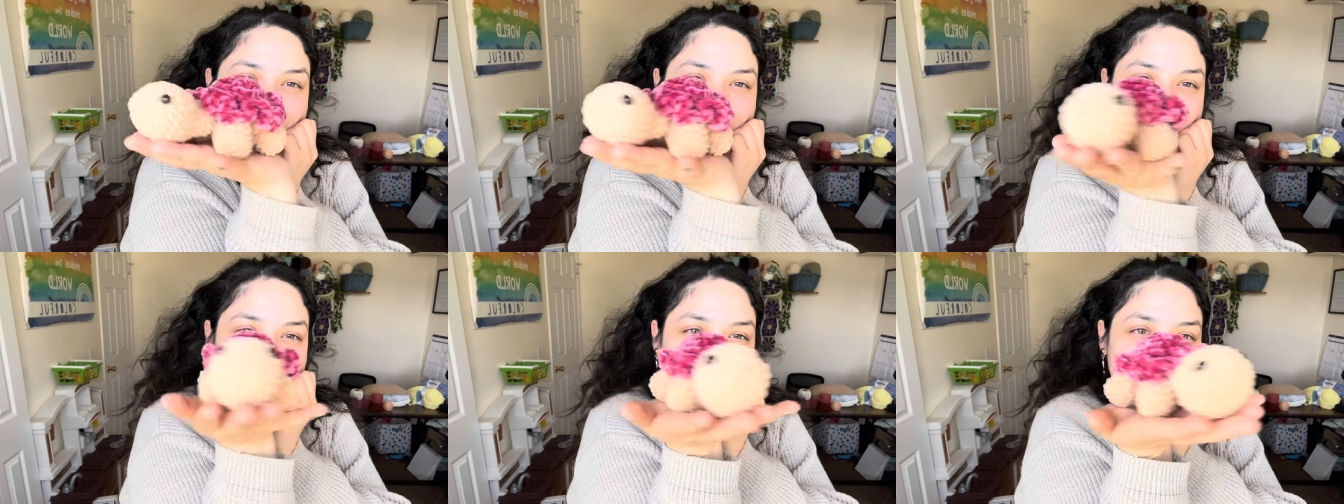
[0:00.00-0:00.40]

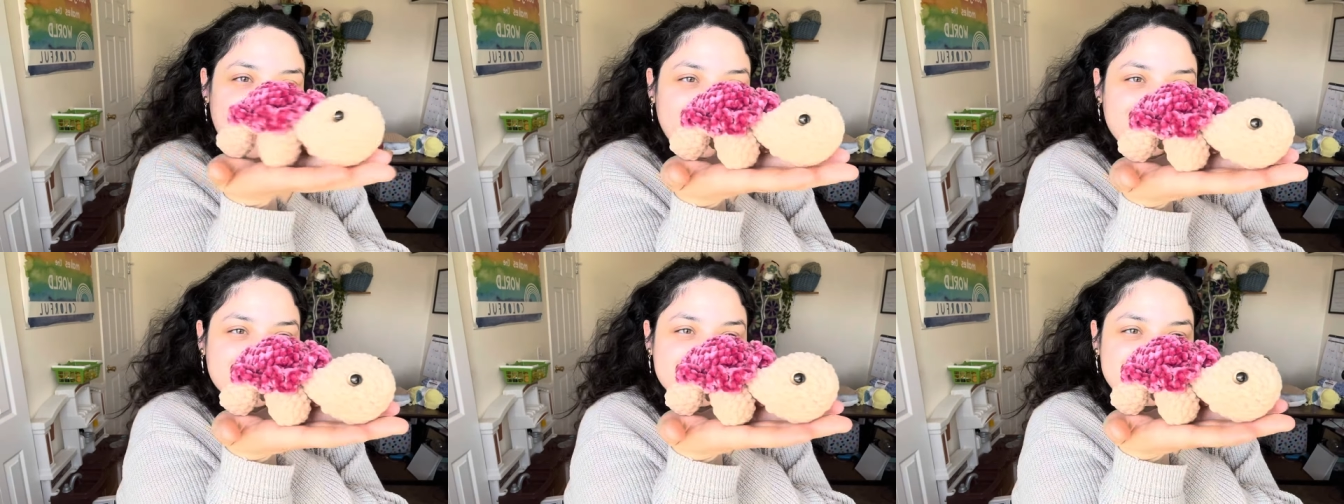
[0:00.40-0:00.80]
my
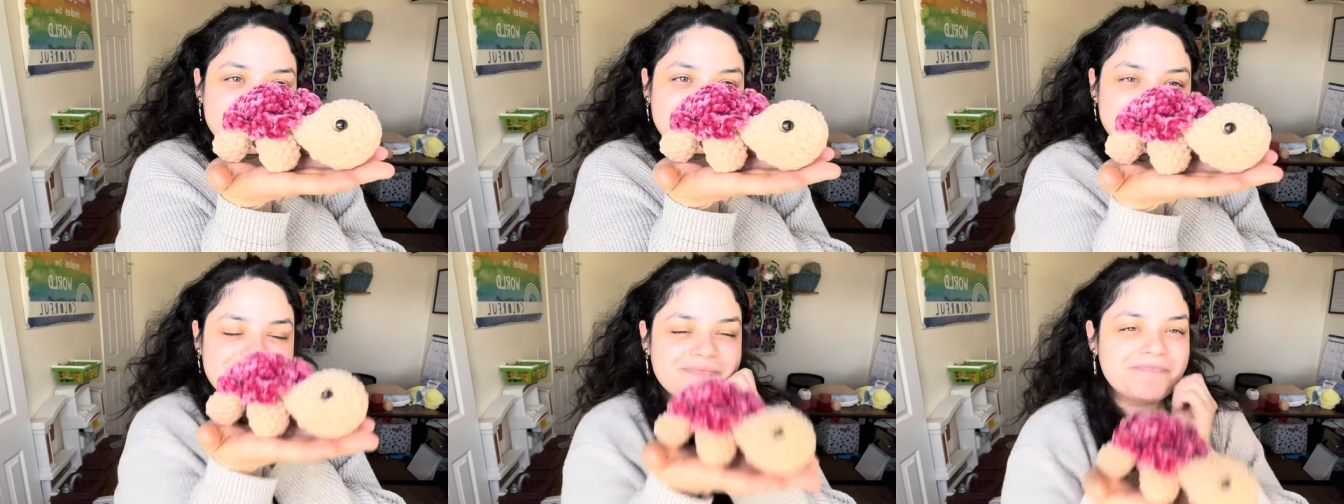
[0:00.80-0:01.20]
gosh.
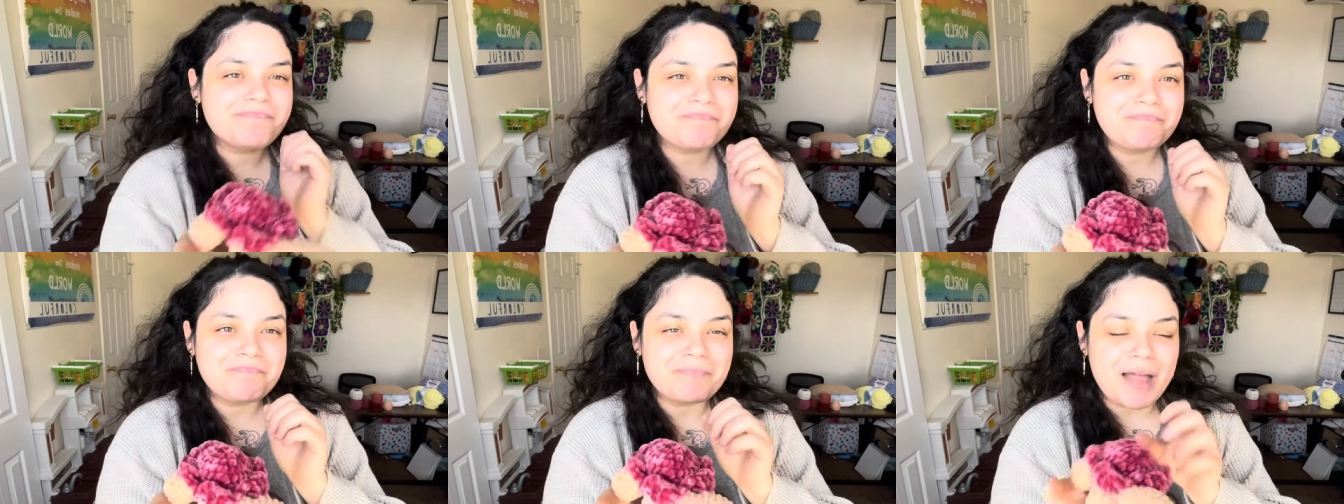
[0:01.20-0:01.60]

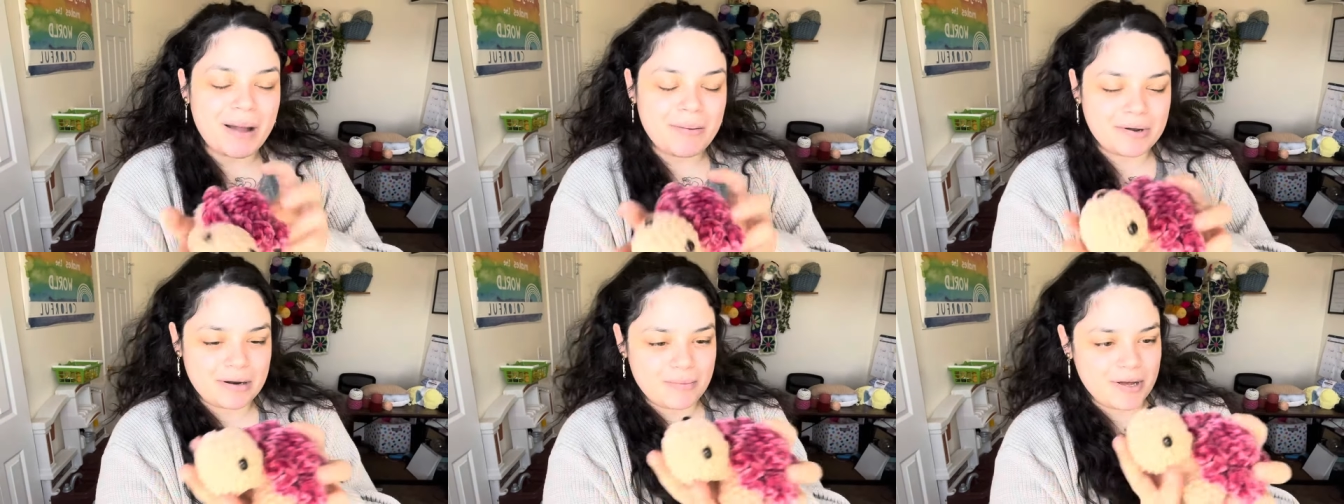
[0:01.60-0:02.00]

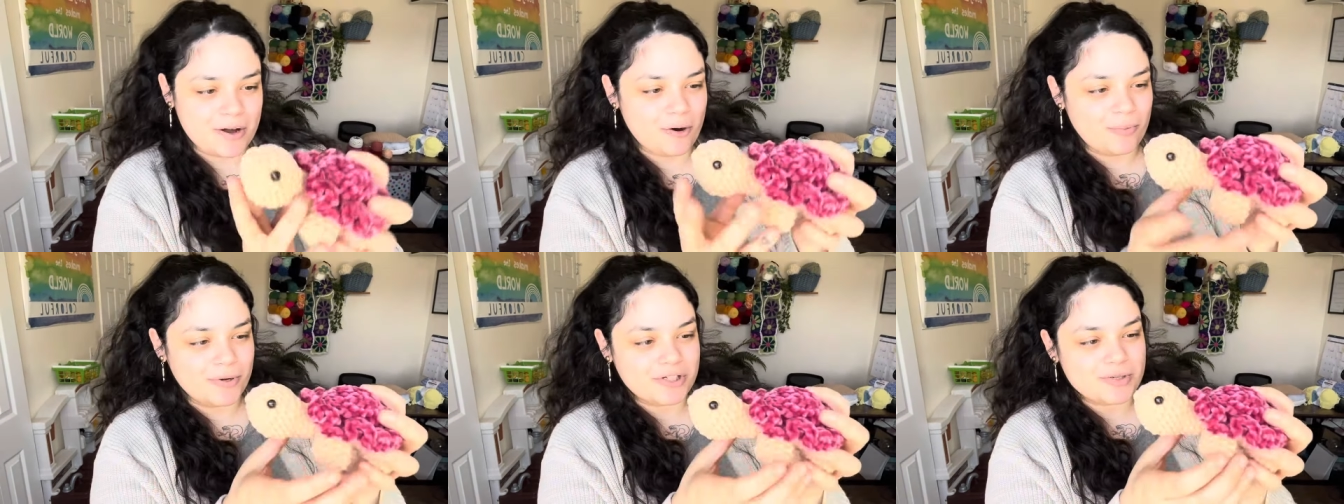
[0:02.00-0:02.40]
I'm going to make a
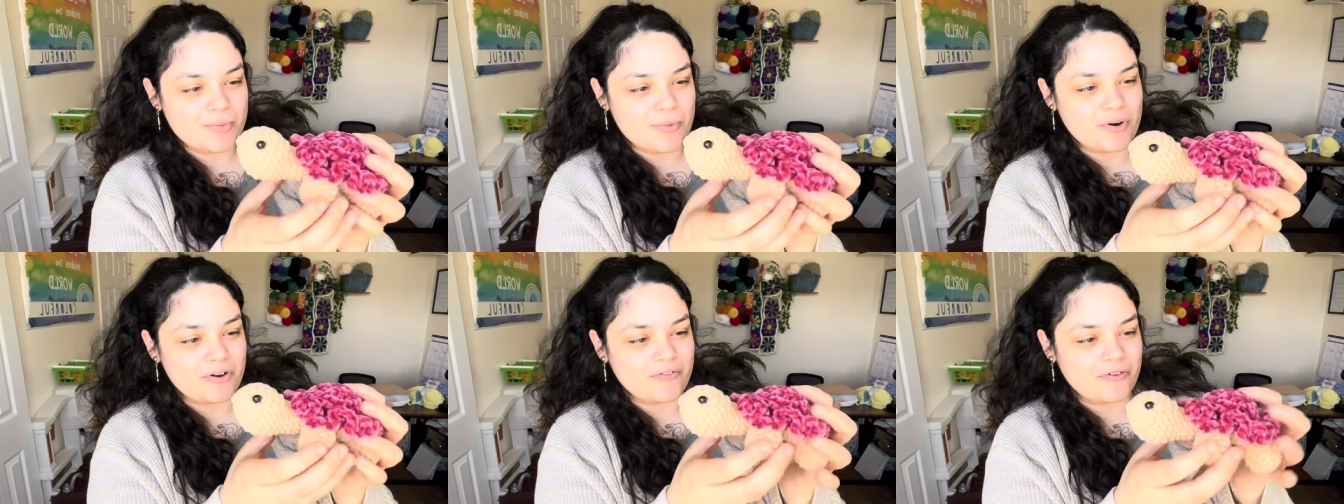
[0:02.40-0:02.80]
whole bunch
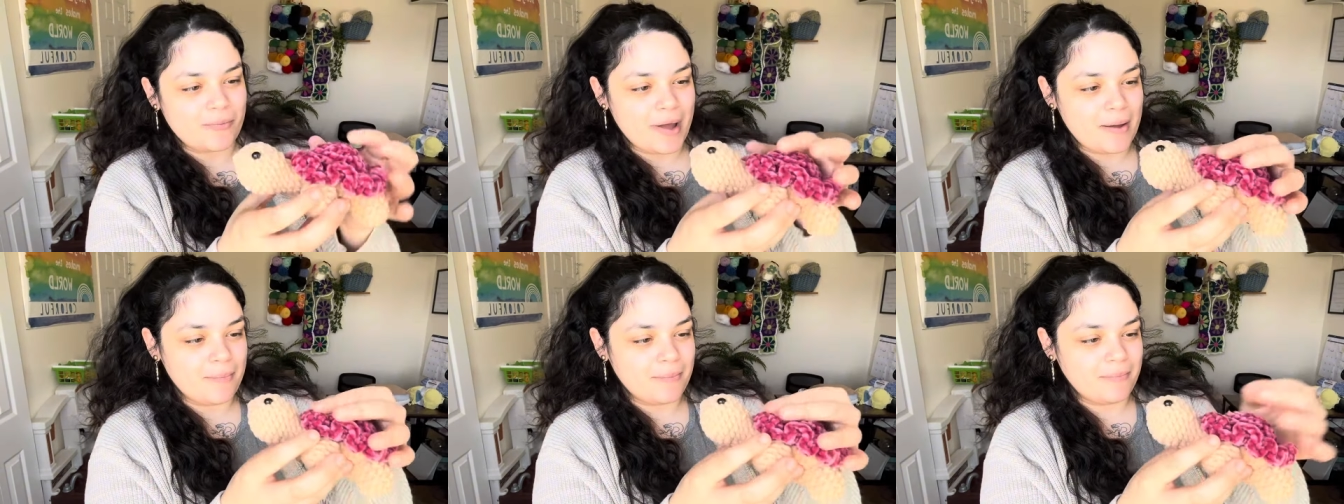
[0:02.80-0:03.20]
more for
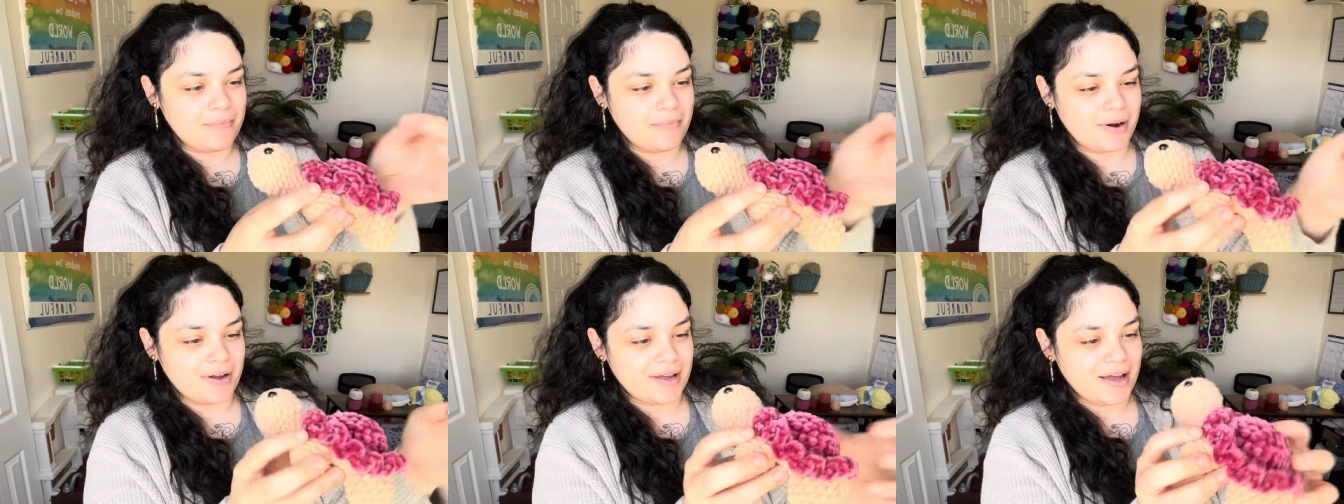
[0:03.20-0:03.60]
my
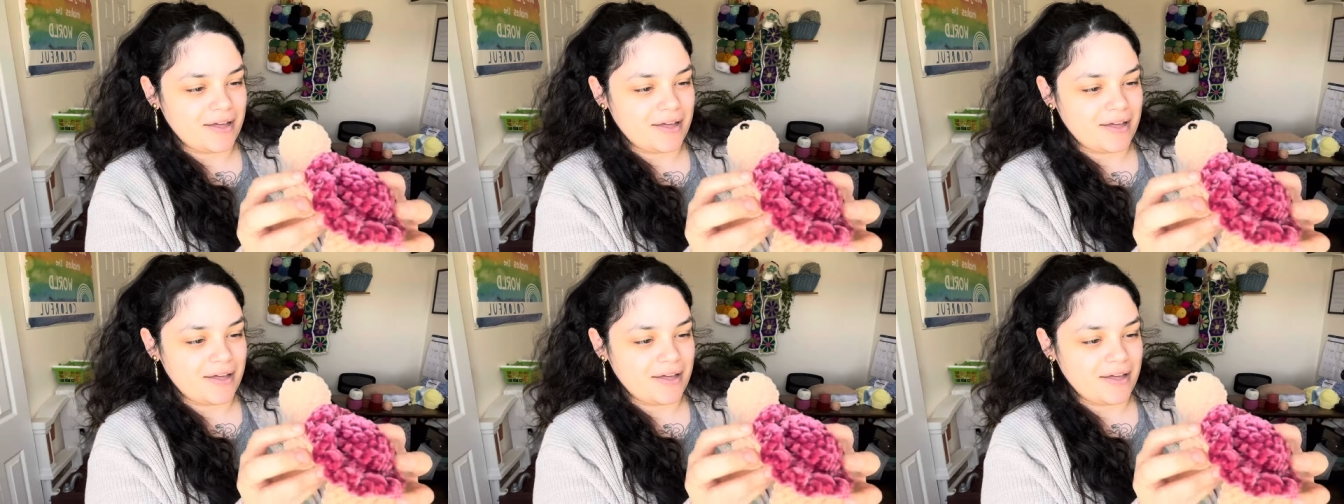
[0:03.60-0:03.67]
market.